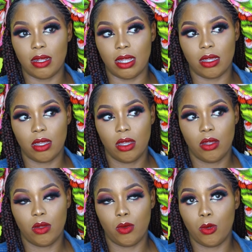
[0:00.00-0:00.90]
Like,
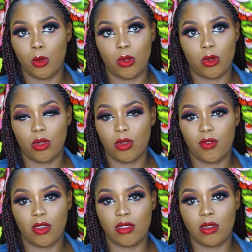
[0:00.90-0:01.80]
none of us,